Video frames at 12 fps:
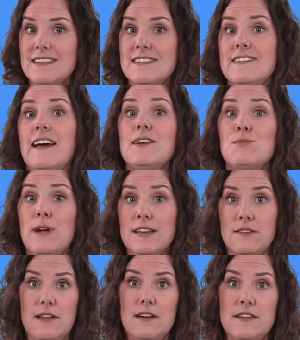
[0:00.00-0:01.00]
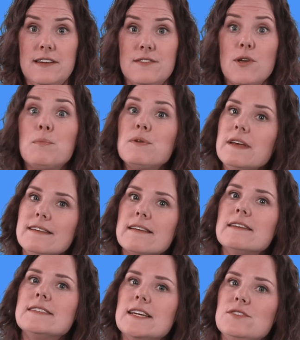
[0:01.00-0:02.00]
the site regularly, so please
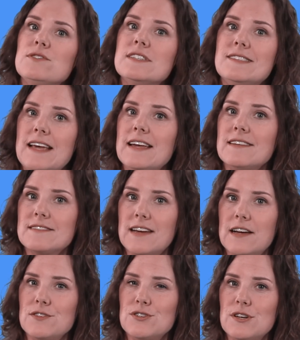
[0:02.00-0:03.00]
continue to stay in touch.